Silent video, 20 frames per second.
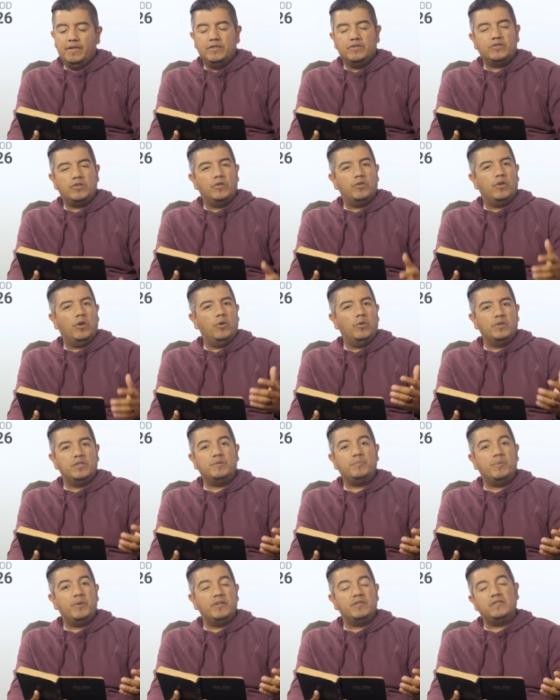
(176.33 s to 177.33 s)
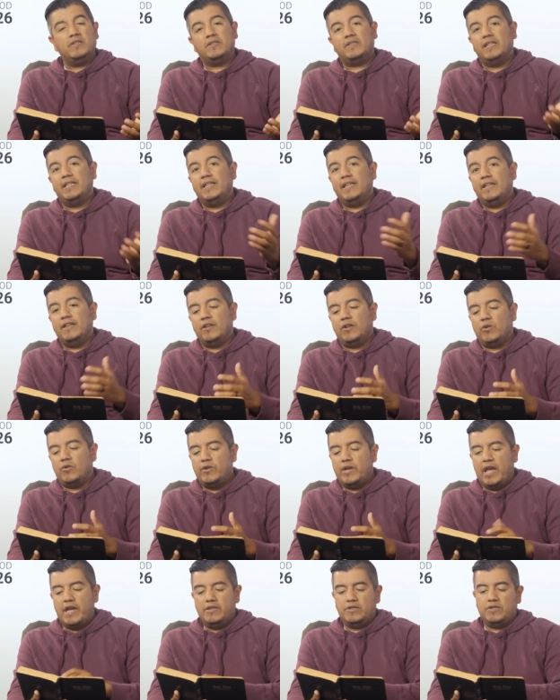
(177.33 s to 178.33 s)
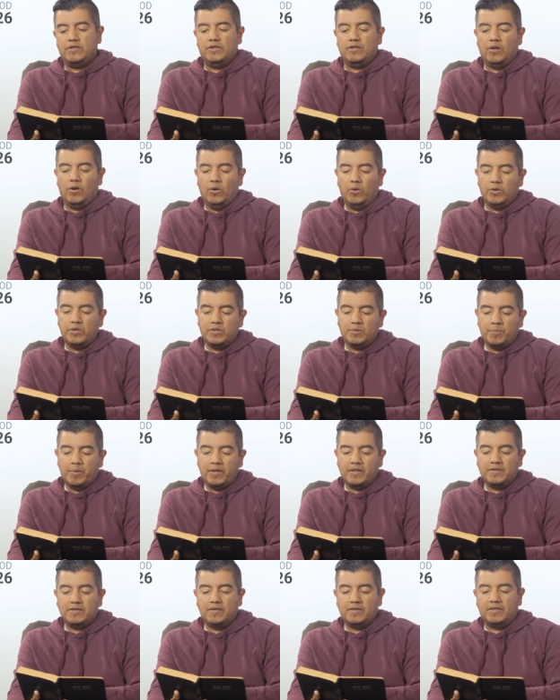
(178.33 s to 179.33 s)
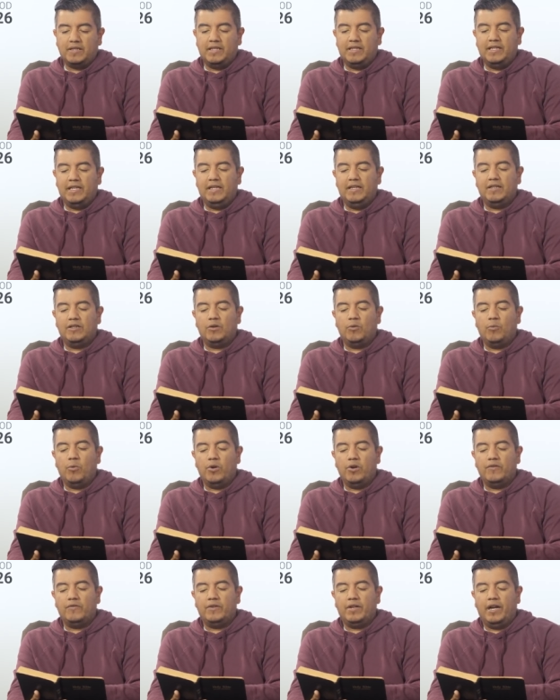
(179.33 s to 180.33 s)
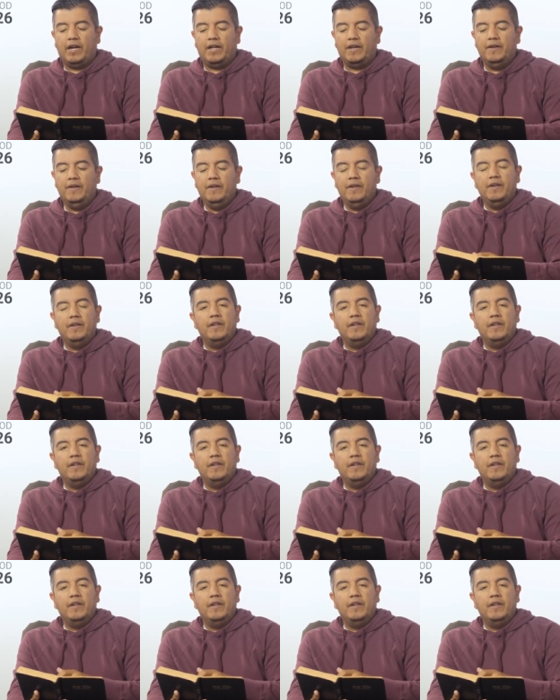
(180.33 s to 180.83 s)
So the Holy Spirit took the lead in creation. The Holy Spirit took the lead in the Word of God.